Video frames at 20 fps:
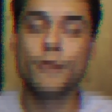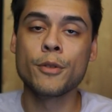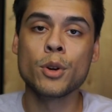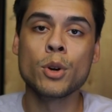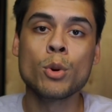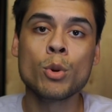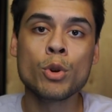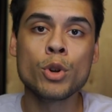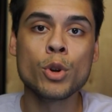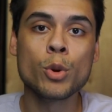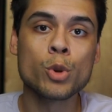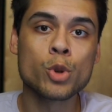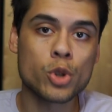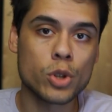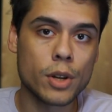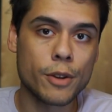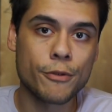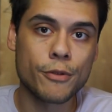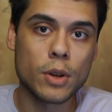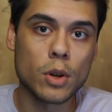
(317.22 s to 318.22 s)
If you
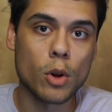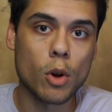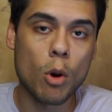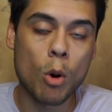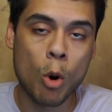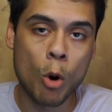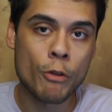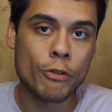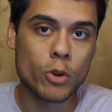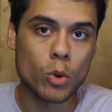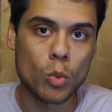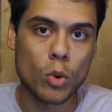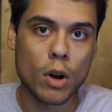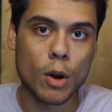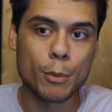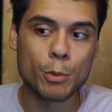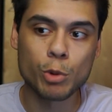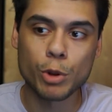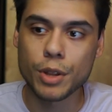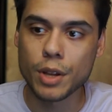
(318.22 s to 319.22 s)
usually feel
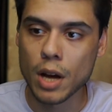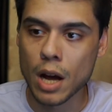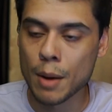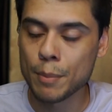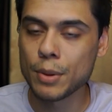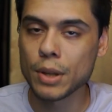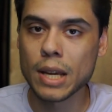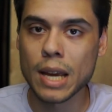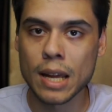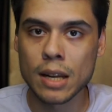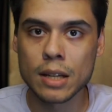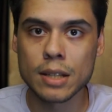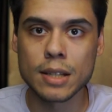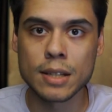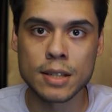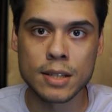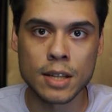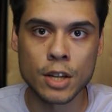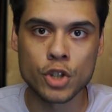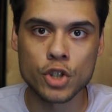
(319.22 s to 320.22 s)
overwhelmed with complicated
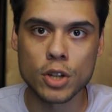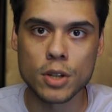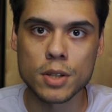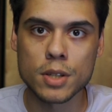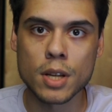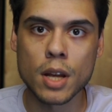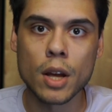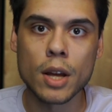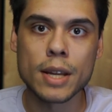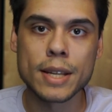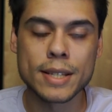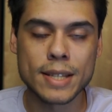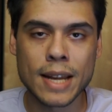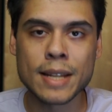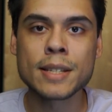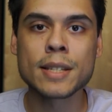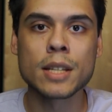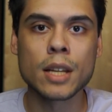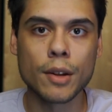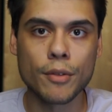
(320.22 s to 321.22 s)
decisions,
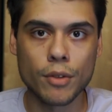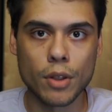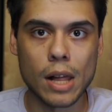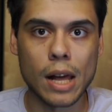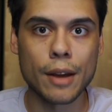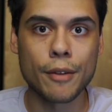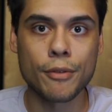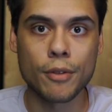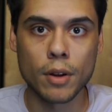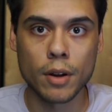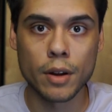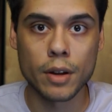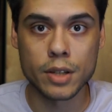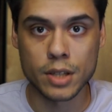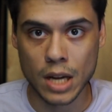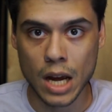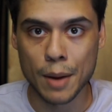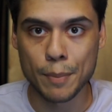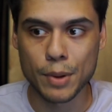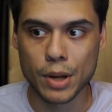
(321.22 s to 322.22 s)
sensitive life
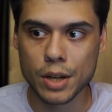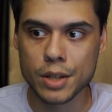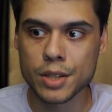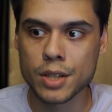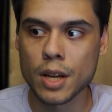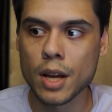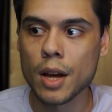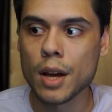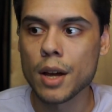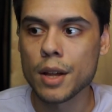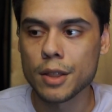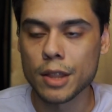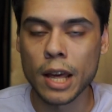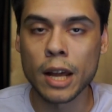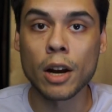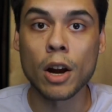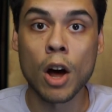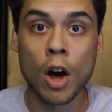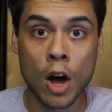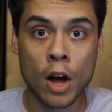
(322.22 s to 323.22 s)
topics
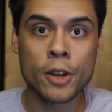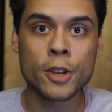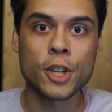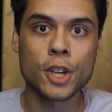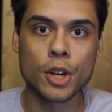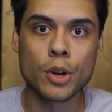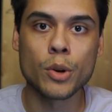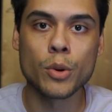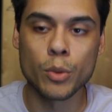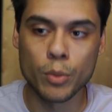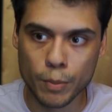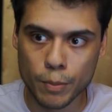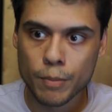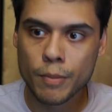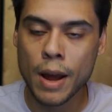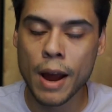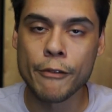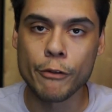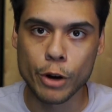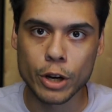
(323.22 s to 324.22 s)
that haunt you
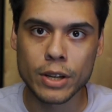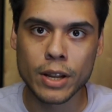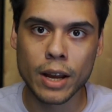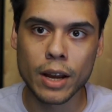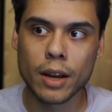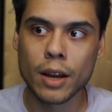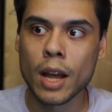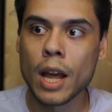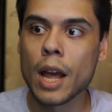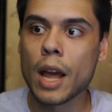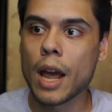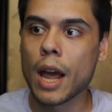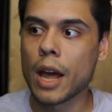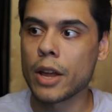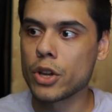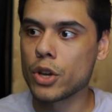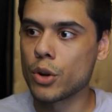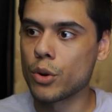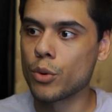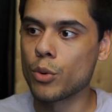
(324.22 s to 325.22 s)
every day,
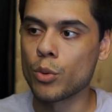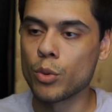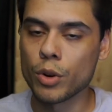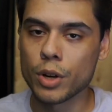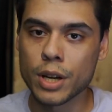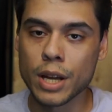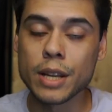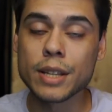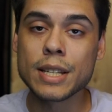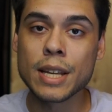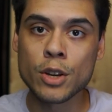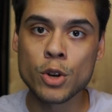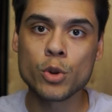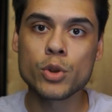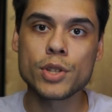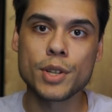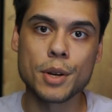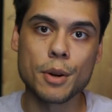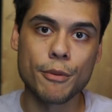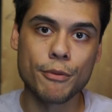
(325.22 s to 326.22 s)
and you
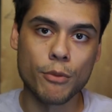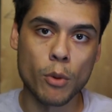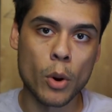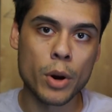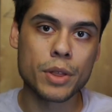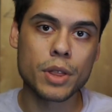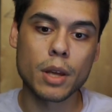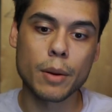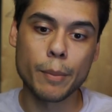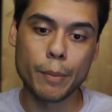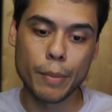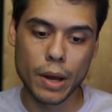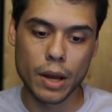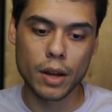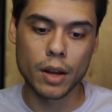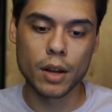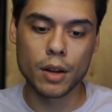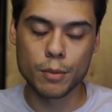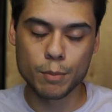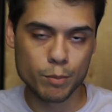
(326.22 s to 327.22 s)
continuously avoid them
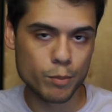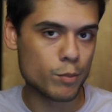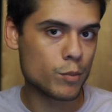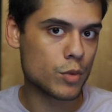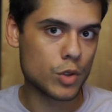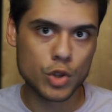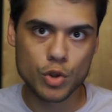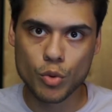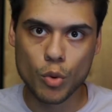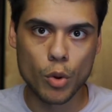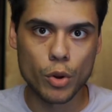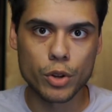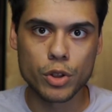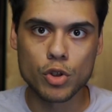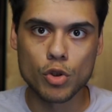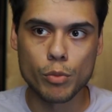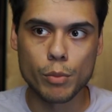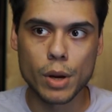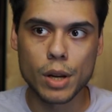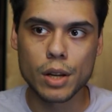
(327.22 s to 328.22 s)
by
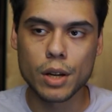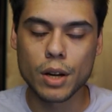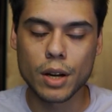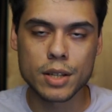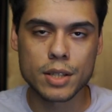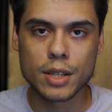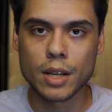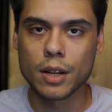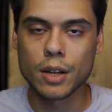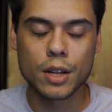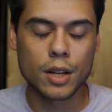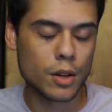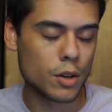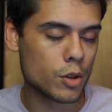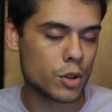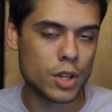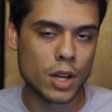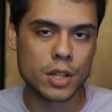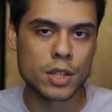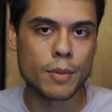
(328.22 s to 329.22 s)
scrolling through media,
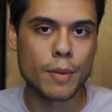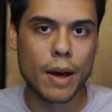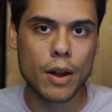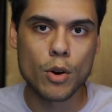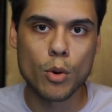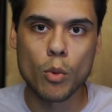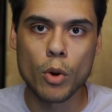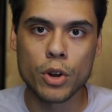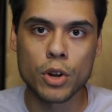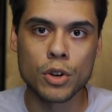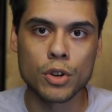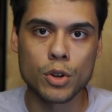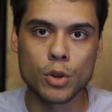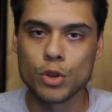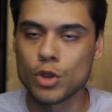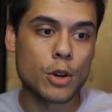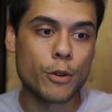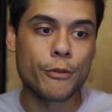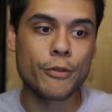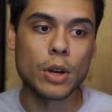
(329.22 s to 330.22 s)
it doesn't matter what you
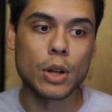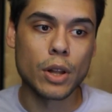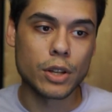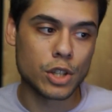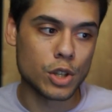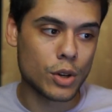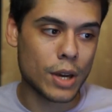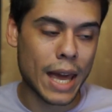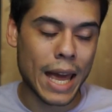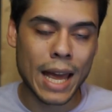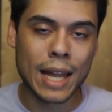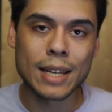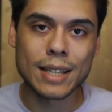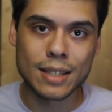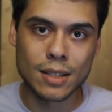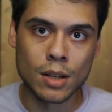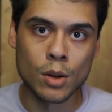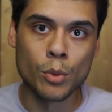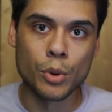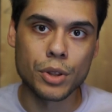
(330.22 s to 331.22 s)
do, and you feel like you
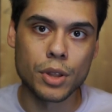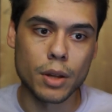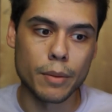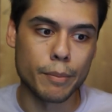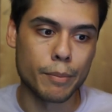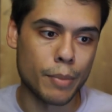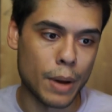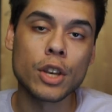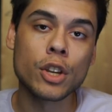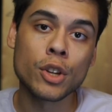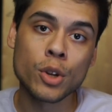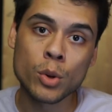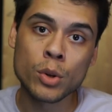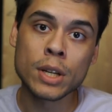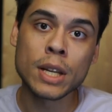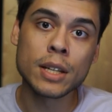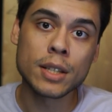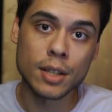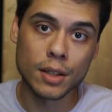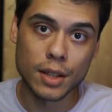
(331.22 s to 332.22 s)
can't deal with them, then you
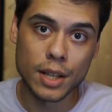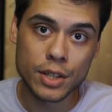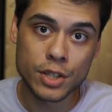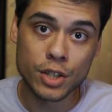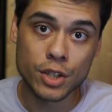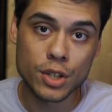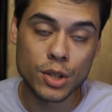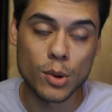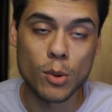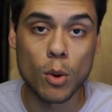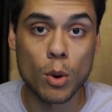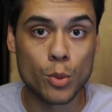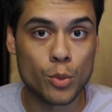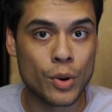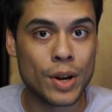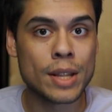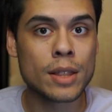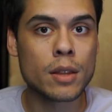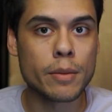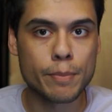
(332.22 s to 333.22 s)
need to listen to or
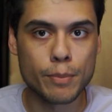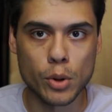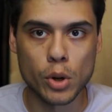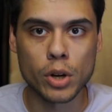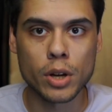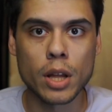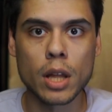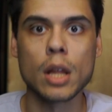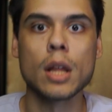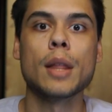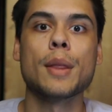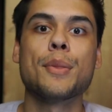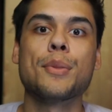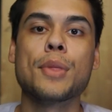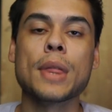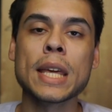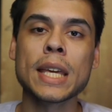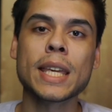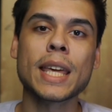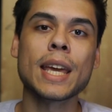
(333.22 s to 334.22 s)
read the book
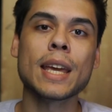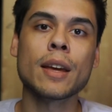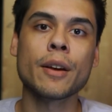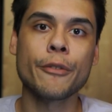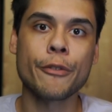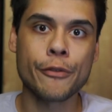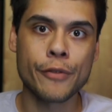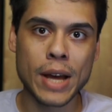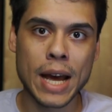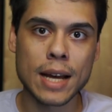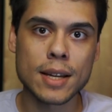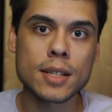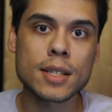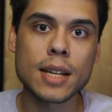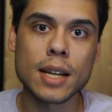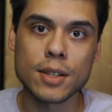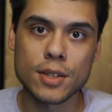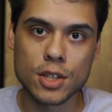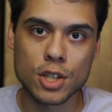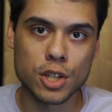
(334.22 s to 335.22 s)
Thinking
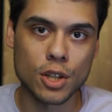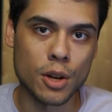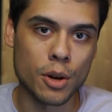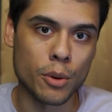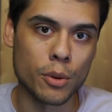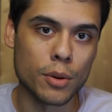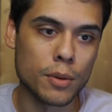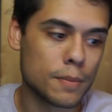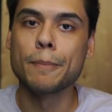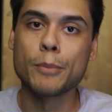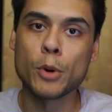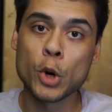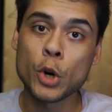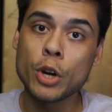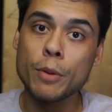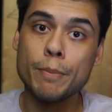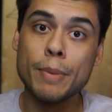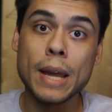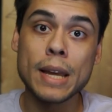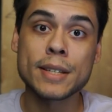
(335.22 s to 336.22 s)
Fast and Slow. The
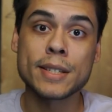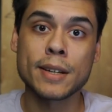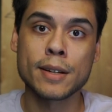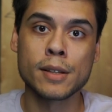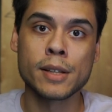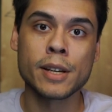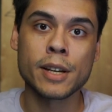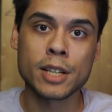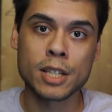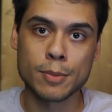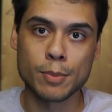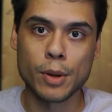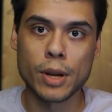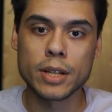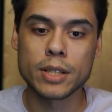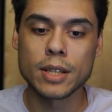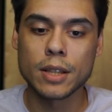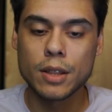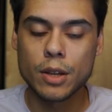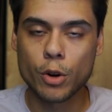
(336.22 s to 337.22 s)
book basically
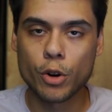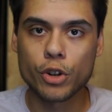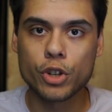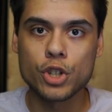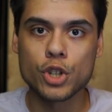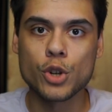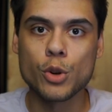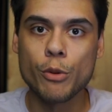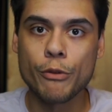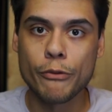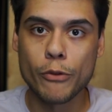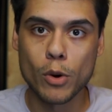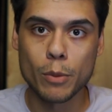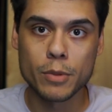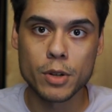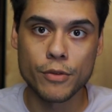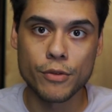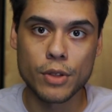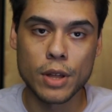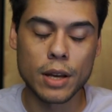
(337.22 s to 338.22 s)
explains that there are two
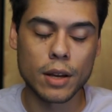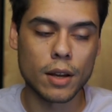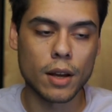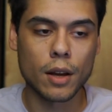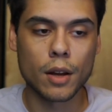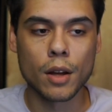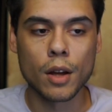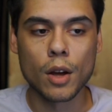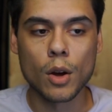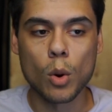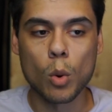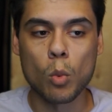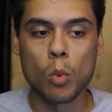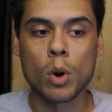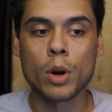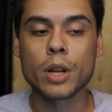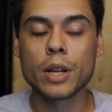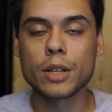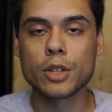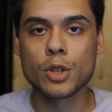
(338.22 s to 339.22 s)
forms of thinking:
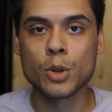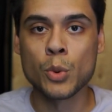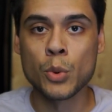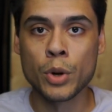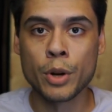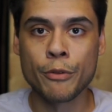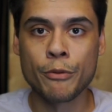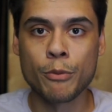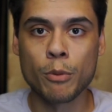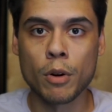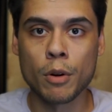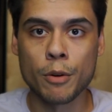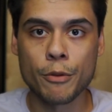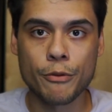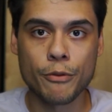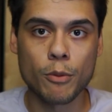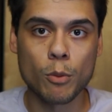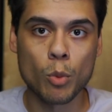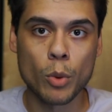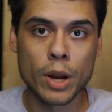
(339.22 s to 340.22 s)
one intuitive
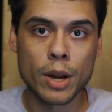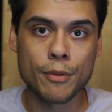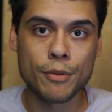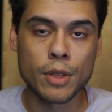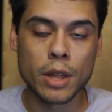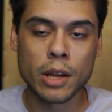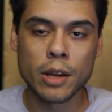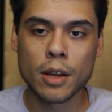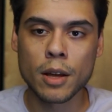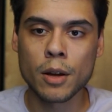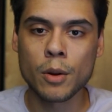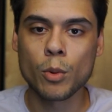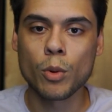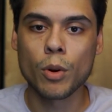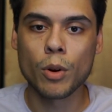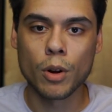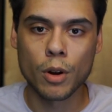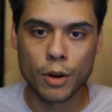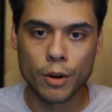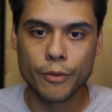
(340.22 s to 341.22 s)
way of thinking
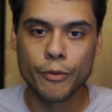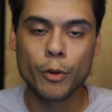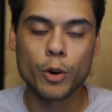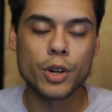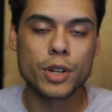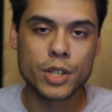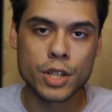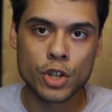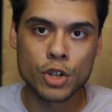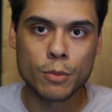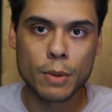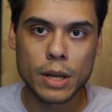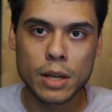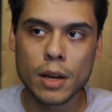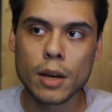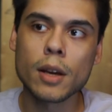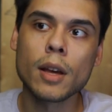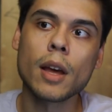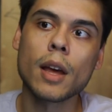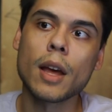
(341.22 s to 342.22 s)
for decision
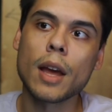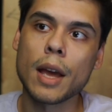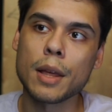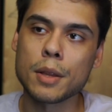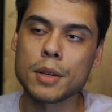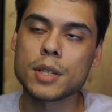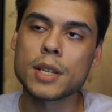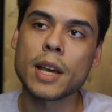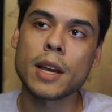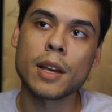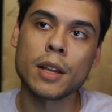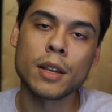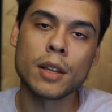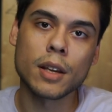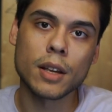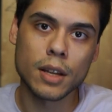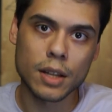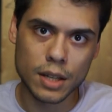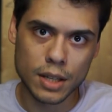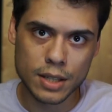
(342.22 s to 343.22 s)
making, and the
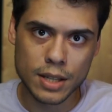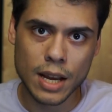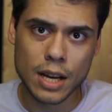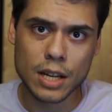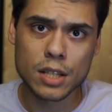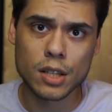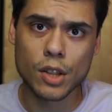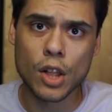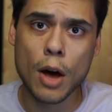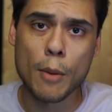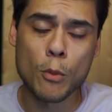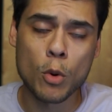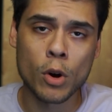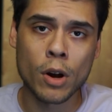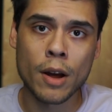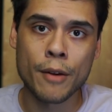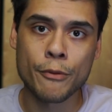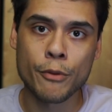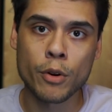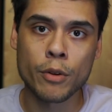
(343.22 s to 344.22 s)
second takes a lot
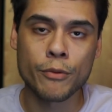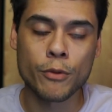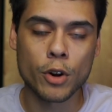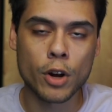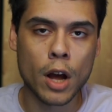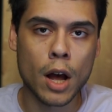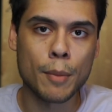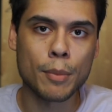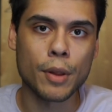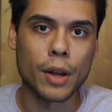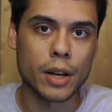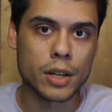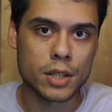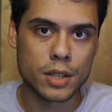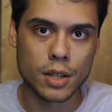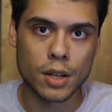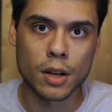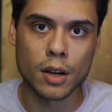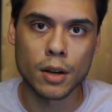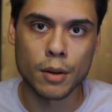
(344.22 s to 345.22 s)
more effort for
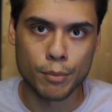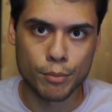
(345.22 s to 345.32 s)
complex